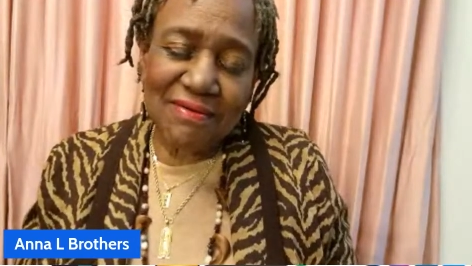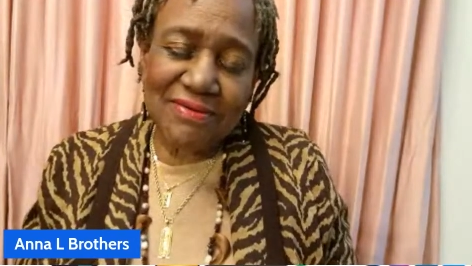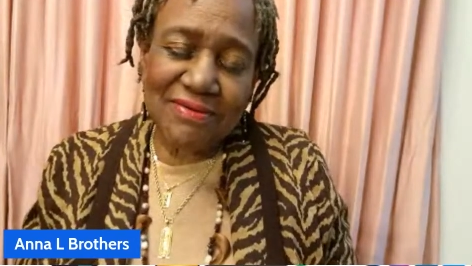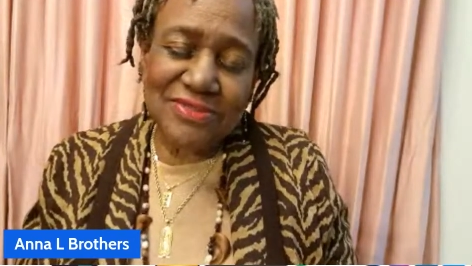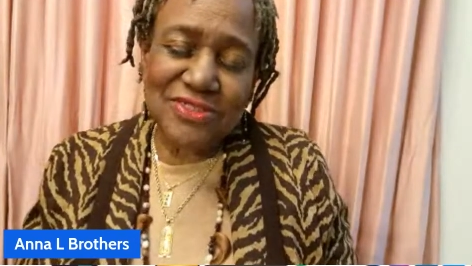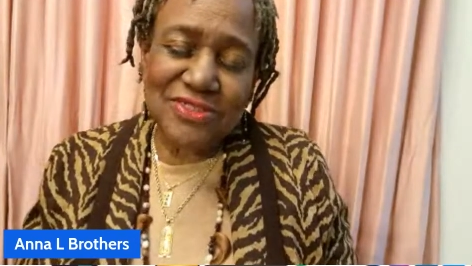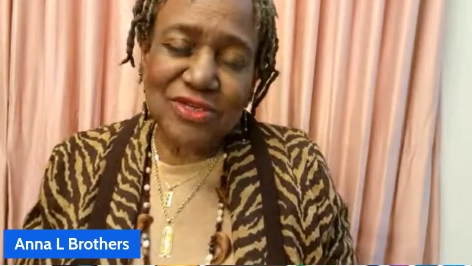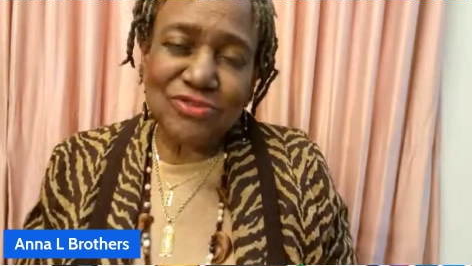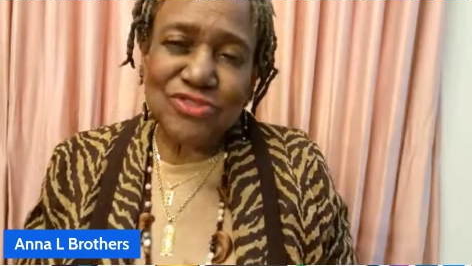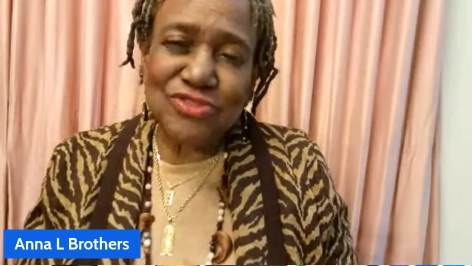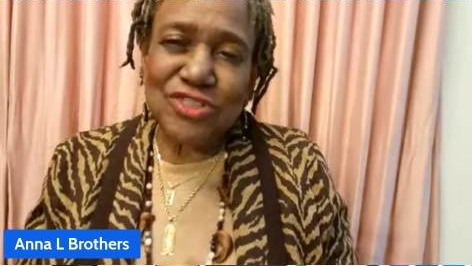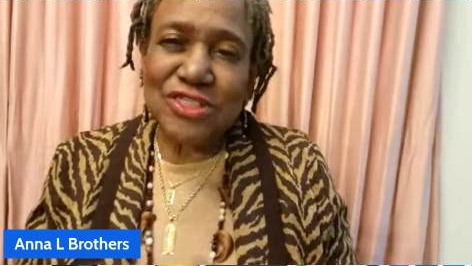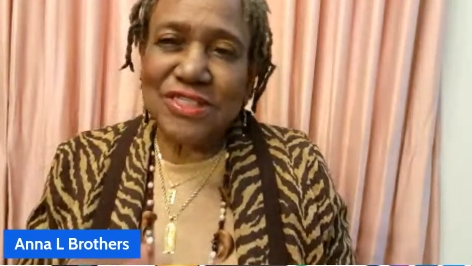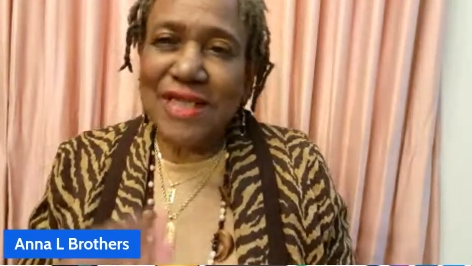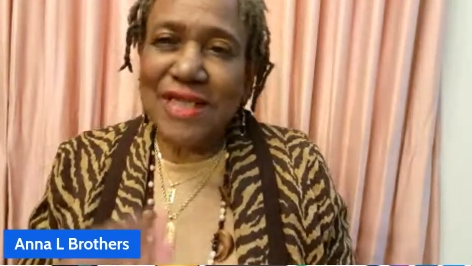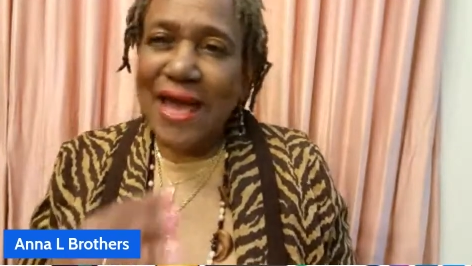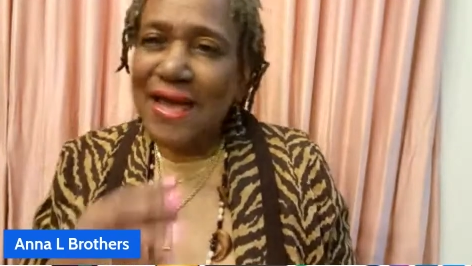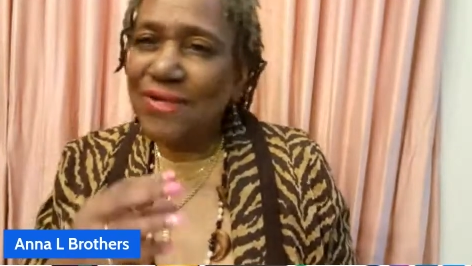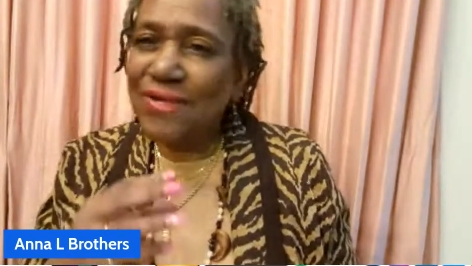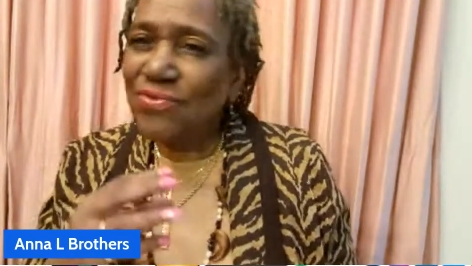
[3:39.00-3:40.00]
so
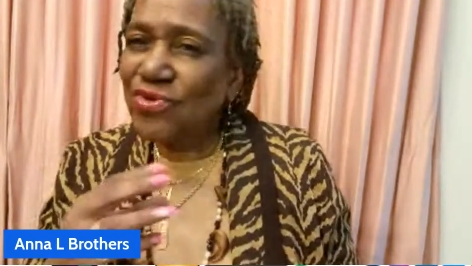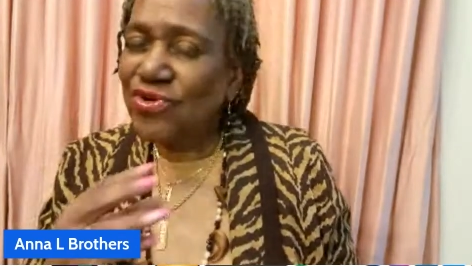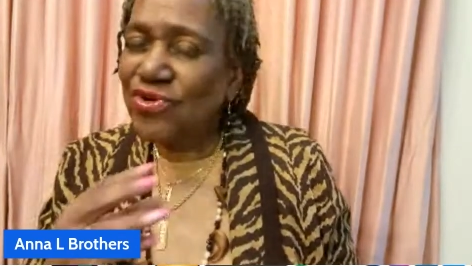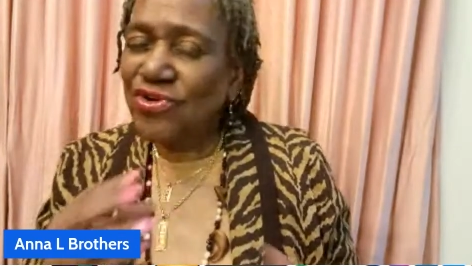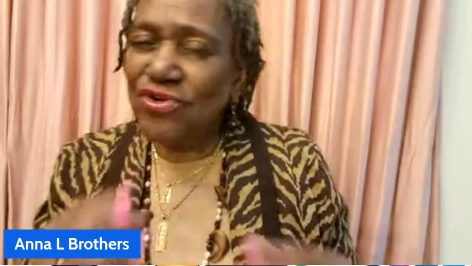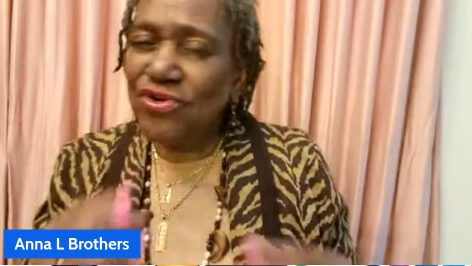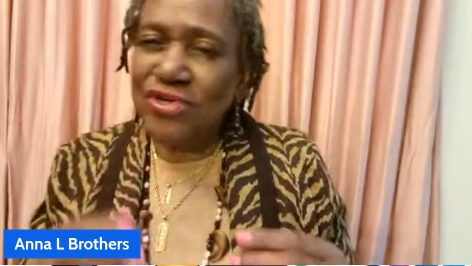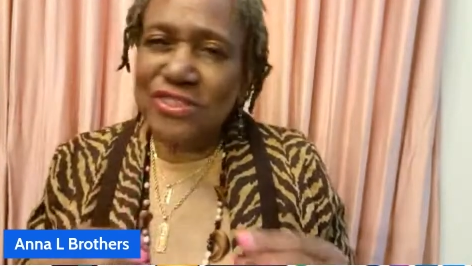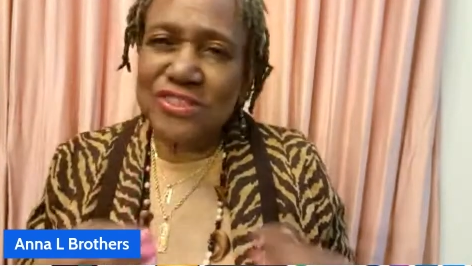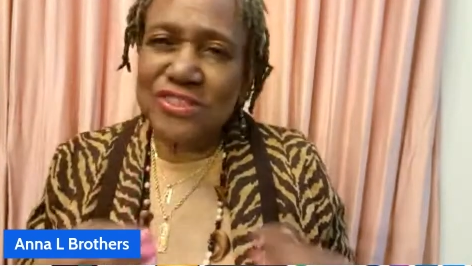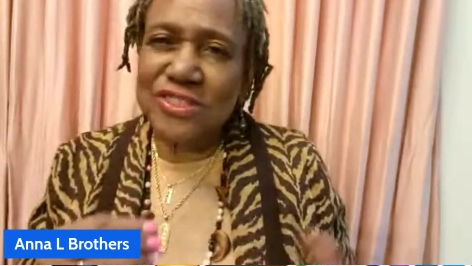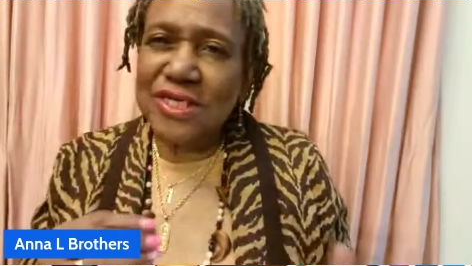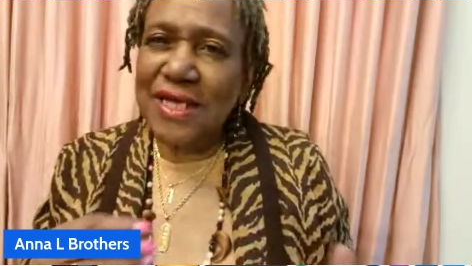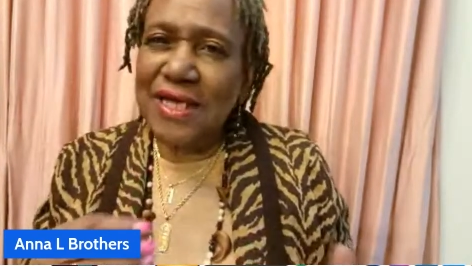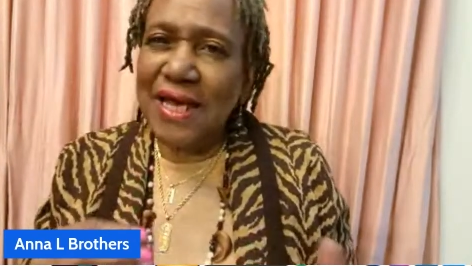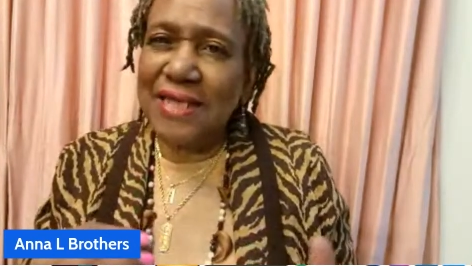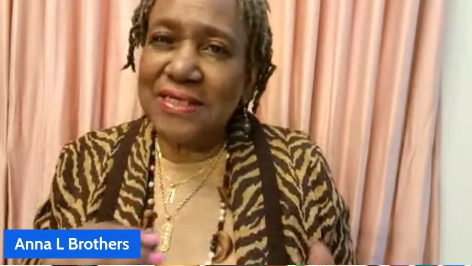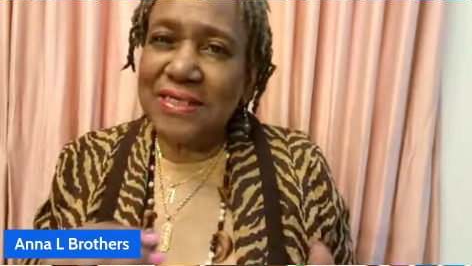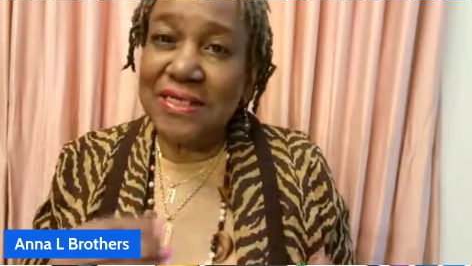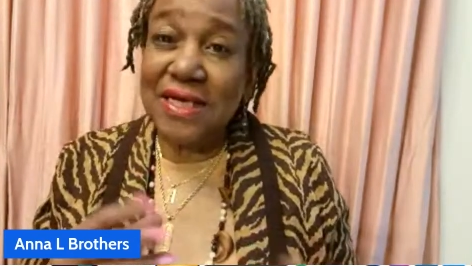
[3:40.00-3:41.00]
tonight we're going to
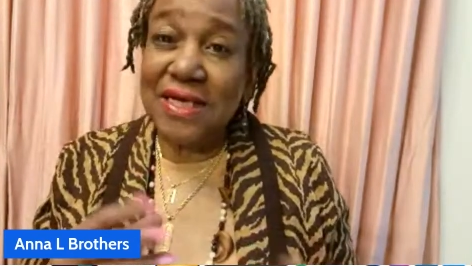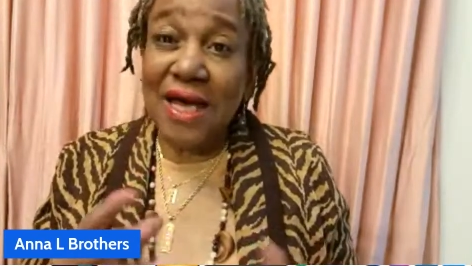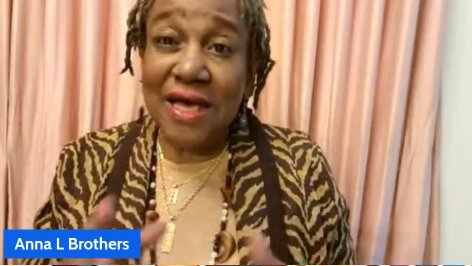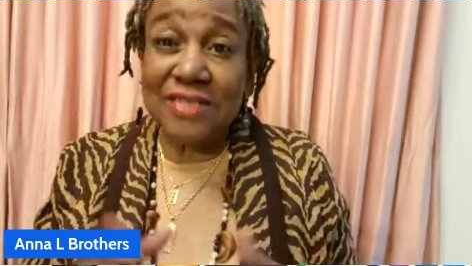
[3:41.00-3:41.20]
kind of